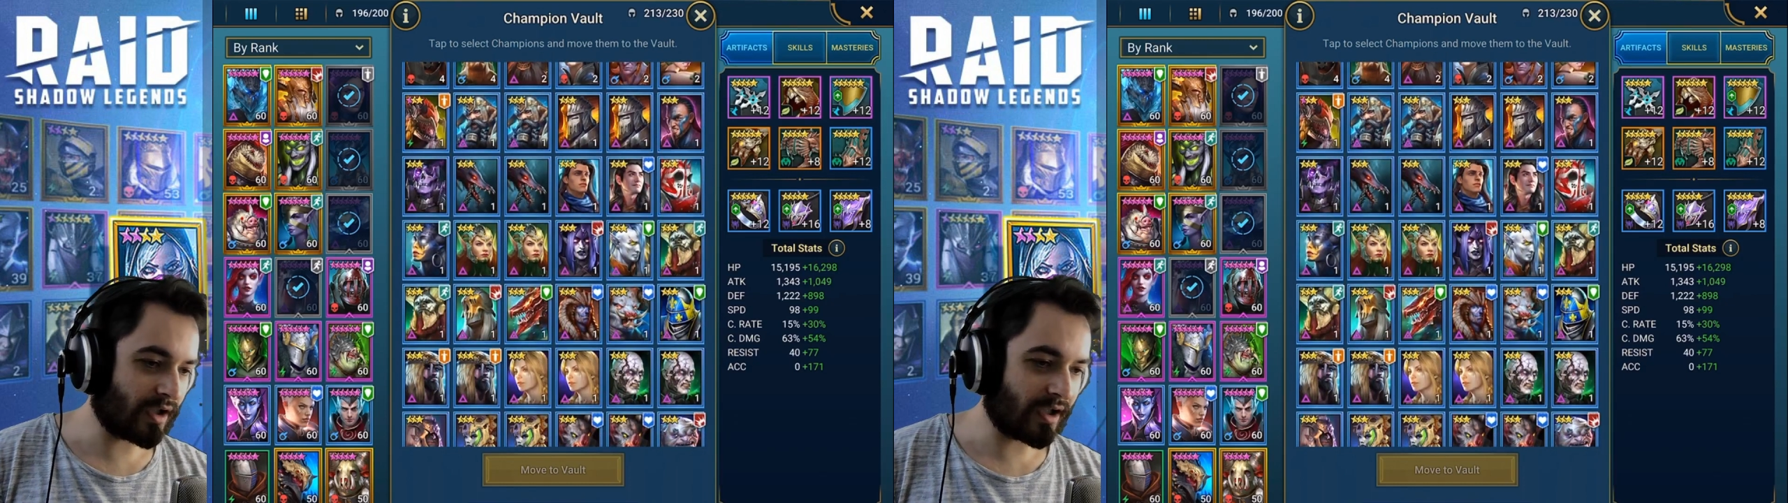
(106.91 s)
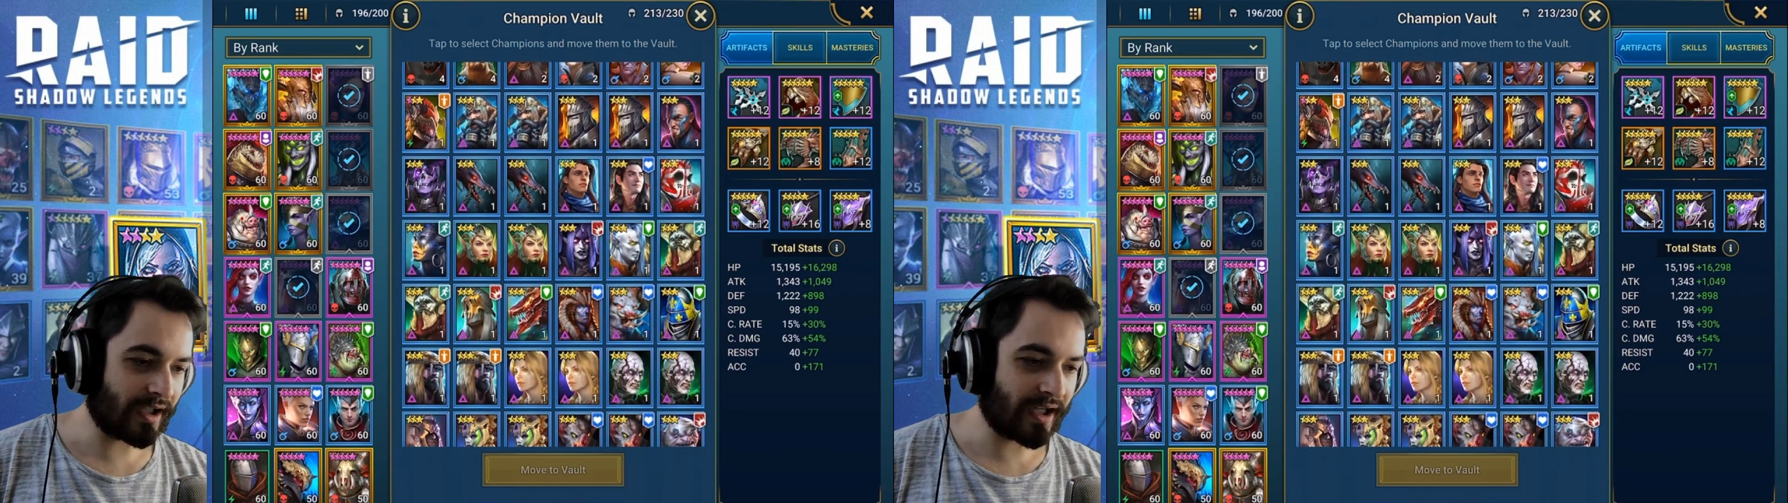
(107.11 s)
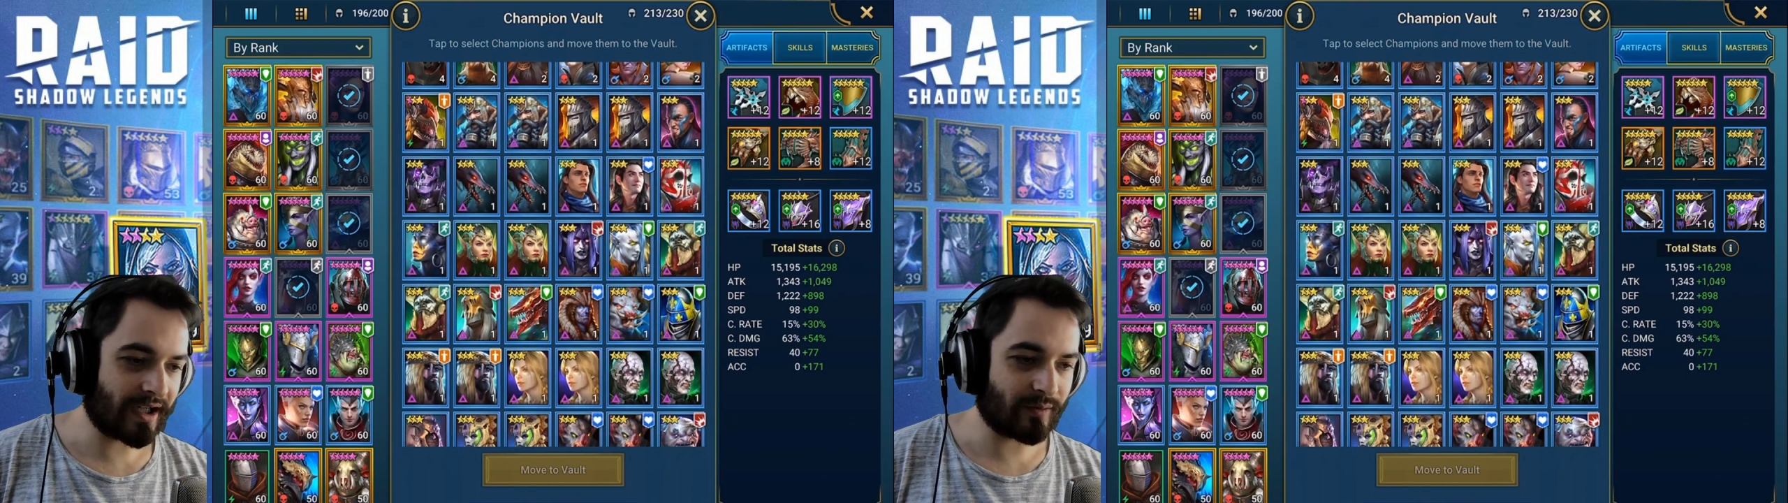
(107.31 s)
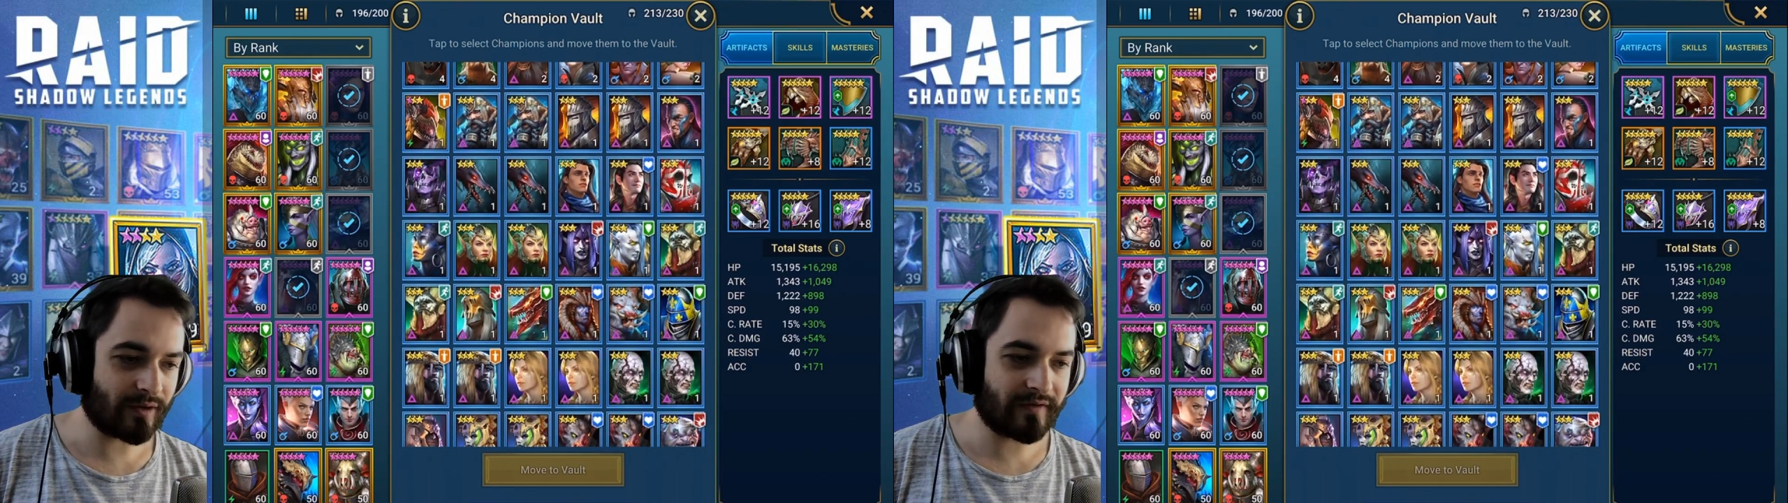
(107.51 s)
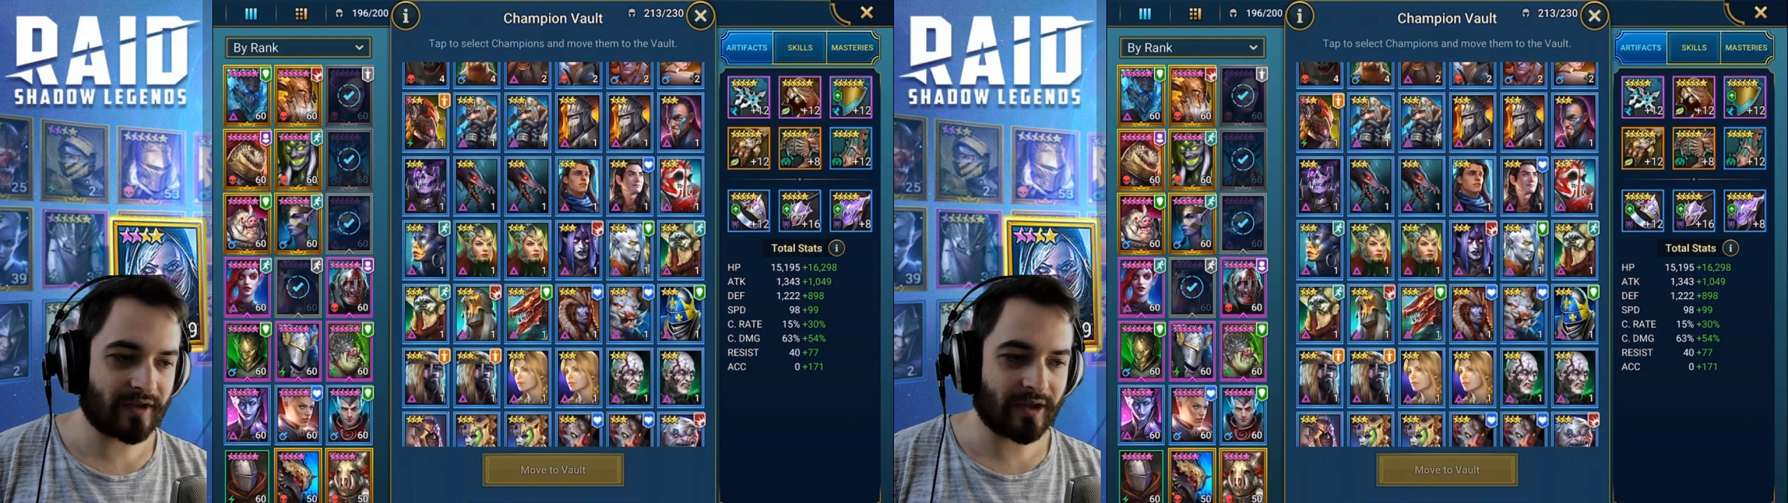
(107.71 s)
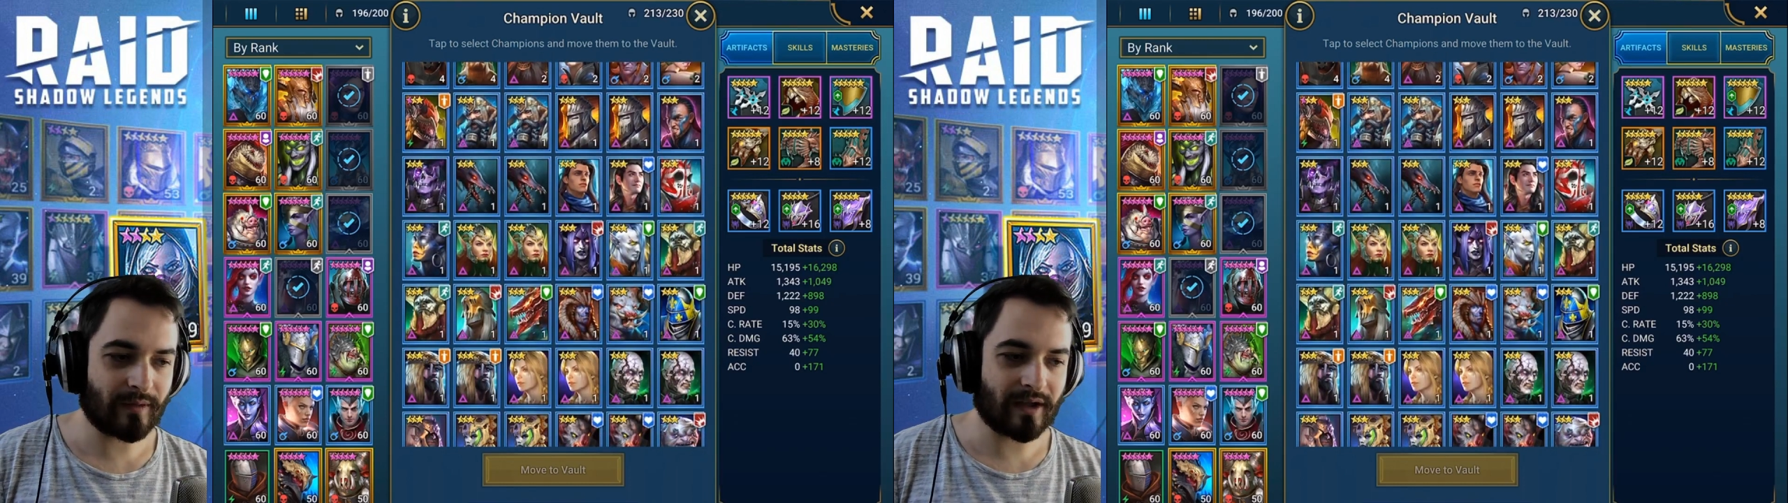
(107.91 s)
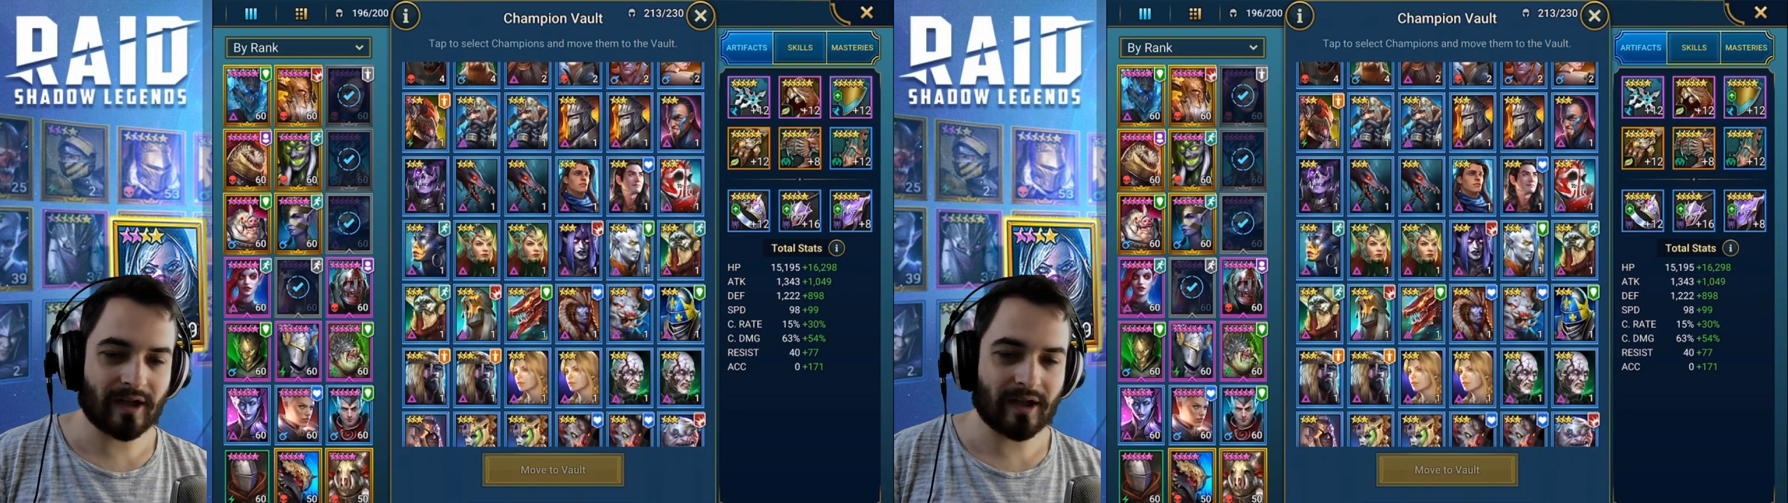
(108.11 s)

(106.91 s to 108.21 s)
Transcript: I had one of him